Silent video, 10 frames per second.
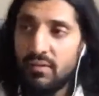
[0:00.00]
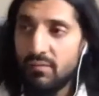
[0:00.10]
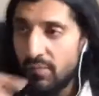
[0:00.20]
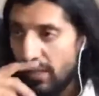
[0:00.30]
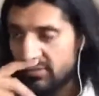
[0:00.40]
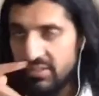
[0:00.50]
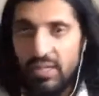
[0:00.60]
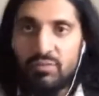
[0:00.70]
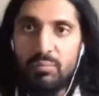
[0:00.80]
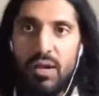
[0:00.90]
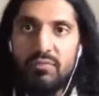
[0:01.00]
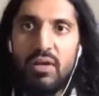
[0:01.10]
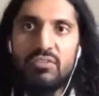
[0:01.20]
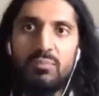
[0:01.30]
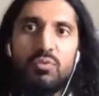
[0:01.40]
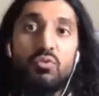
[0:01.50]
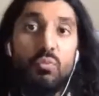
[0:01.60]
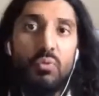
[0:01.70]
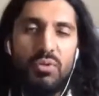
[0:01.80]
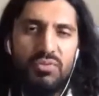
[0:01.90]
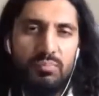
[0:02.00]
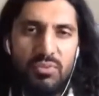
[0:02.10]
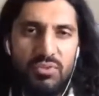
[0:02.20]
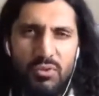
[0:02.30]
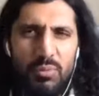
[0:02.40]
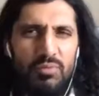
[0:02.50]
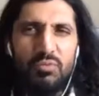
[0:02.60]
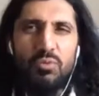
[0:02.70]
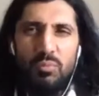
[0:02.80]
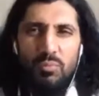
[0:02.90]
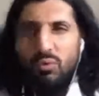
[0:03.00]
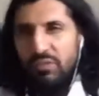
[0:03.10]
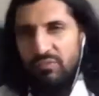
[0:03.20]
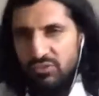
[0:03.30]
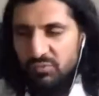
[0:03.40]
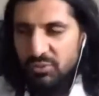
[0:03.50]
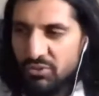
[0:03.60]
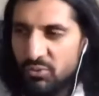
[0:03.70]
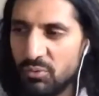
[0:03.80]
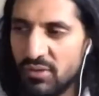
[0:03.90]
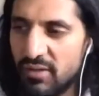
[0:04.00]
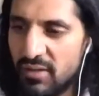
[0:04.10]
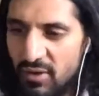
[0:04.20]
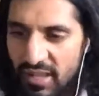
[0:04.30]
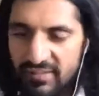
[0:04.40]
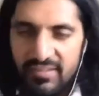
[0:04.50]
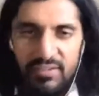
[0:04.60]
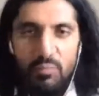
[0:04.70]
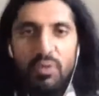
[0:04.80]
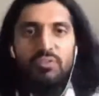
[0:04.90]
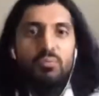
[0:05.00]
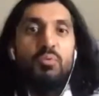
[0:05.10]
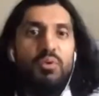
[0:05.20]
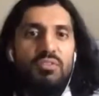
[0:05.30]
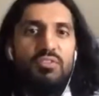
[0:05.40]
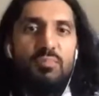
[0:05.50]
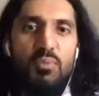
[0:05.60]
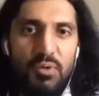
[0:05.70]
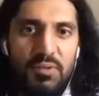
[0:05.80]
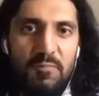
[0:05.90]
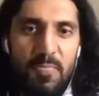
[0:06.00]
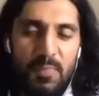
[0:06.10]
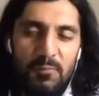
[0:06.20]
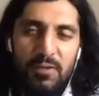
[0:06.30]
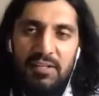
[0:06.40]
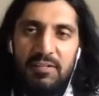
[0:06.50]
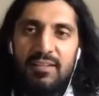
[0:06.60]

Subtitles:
They actually, I have to actually produce more material. We have to do a little bit more. Even though the semester ended, they want to do more and see more, right?